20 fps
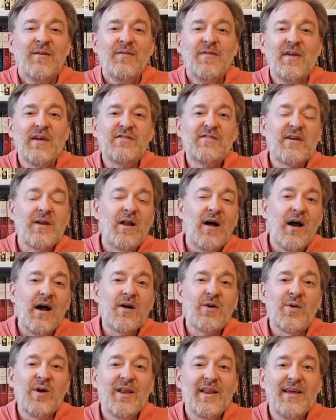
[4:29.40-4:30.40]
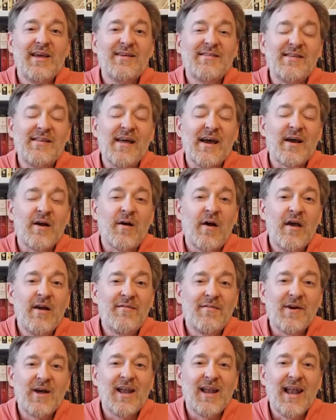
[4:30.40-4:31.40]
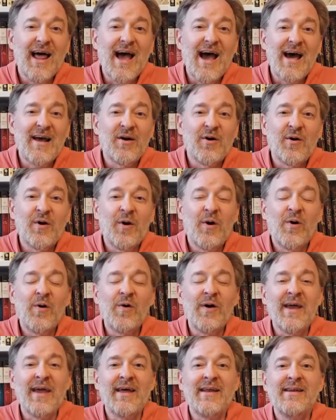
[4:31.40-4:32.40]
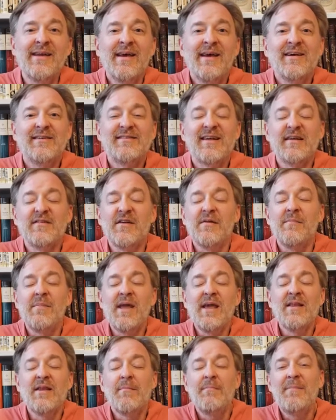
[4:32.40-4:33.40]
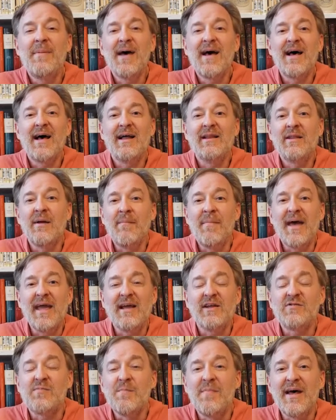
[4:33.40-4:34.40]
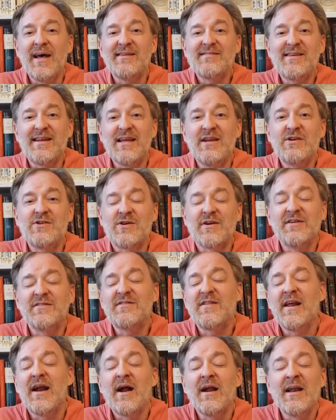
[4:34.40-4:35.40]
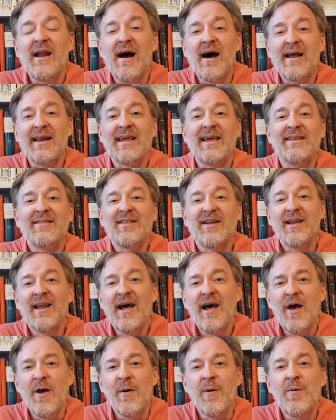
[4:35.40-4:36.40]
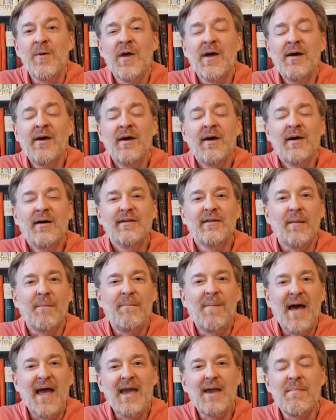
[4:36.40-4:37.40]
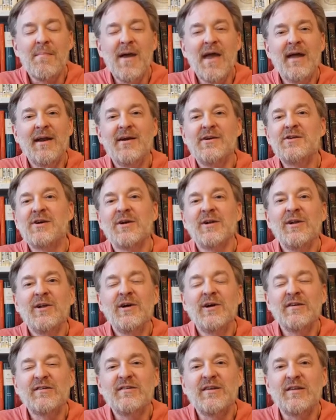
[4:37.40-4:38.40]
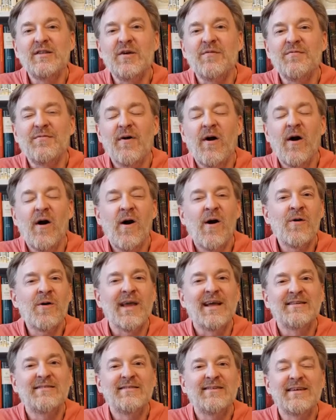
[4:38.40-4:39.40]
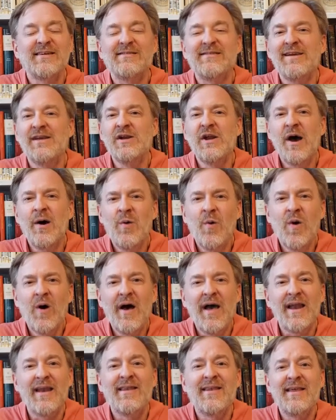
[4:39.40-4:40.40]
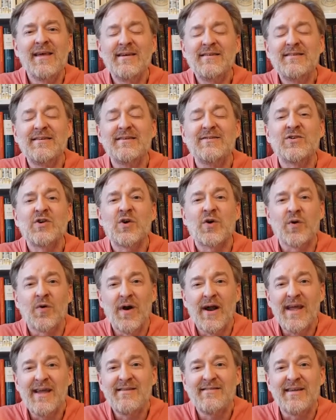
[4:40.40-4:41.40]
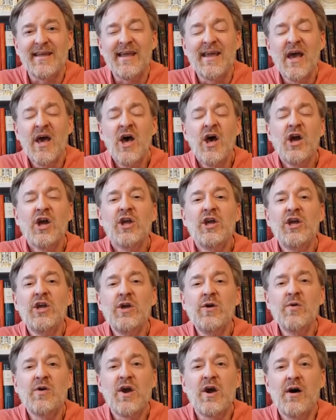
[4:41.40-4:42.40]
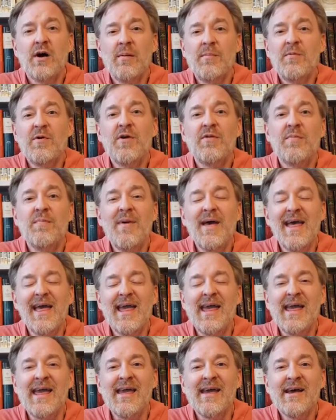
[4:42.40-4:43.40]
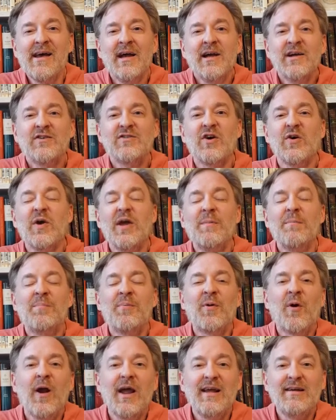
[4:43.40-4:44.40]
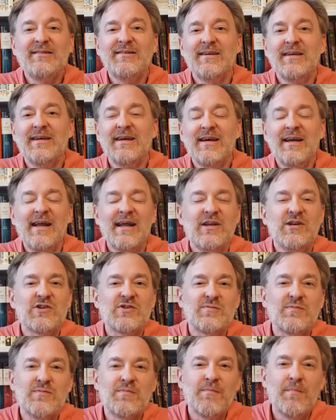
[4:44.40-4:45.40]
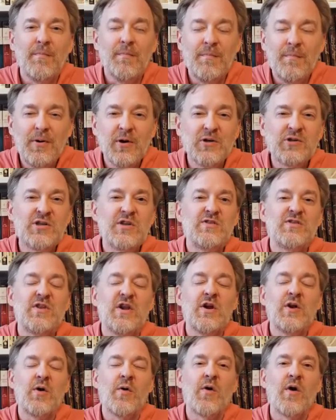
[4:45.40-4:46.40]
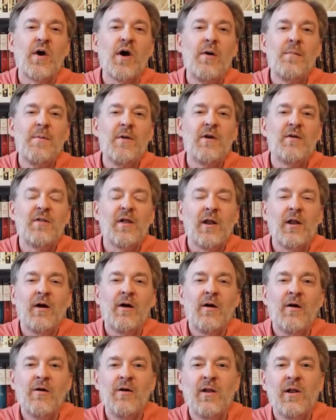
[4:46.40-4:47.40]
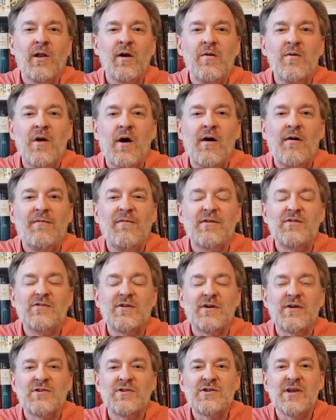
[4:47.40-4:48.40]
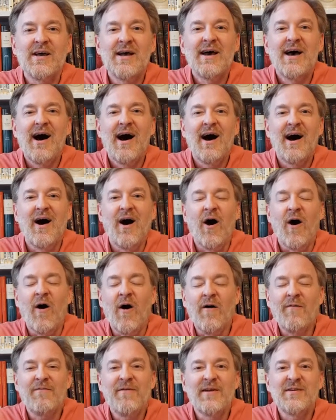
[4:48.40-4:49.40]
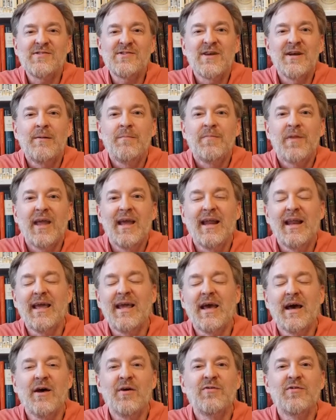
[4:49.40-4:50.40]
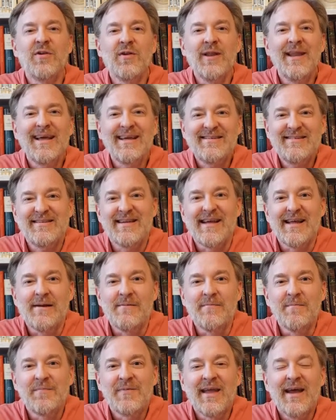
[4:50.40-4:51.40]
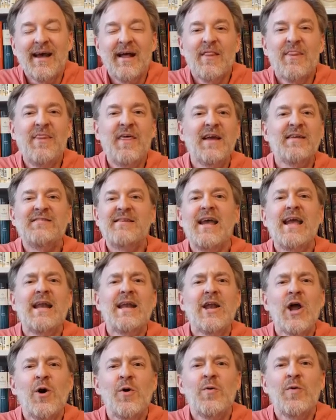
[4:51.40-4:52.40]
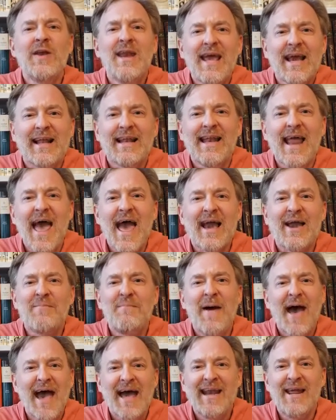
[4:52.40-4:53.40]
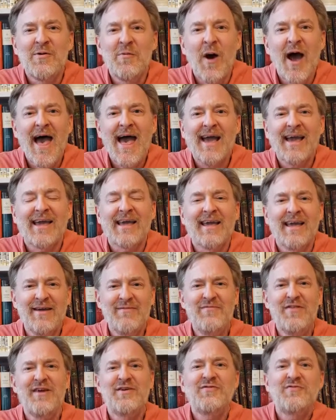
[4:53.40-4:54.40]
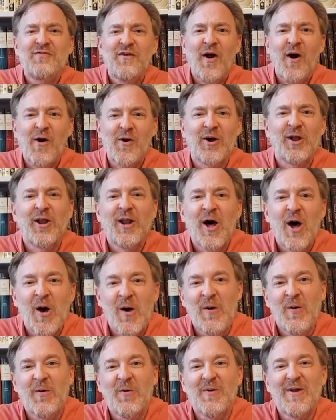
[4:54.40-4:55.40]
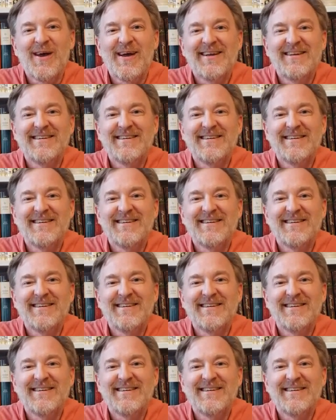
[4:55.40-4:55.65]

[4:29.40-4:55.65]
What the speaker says: this clock really isn't that great of a collateral, and says it'd be in the bank's best interest that I not get the loan." The bank manager looks at the frog and says, "You know what? This is crazy. You come with me." So he breaks in, he just pushes the door open to the loan officer's office, and he goes, "Listen, this ain't no knick-knack, paddywhack. Give this frog a loan."